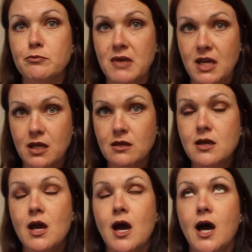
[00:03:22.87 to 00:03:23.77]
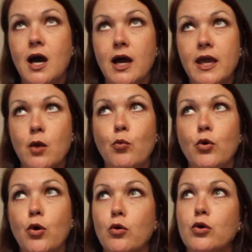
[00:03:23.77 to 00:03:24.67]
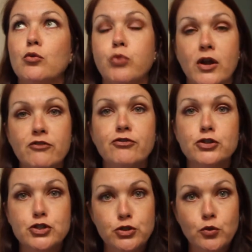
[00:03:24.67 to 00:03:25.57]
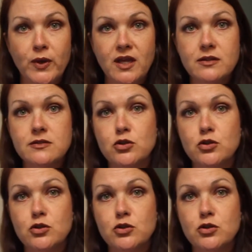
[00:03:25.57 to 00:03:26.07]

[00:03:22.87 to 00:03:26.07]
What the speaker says: meeting. It will run for 2 weeks.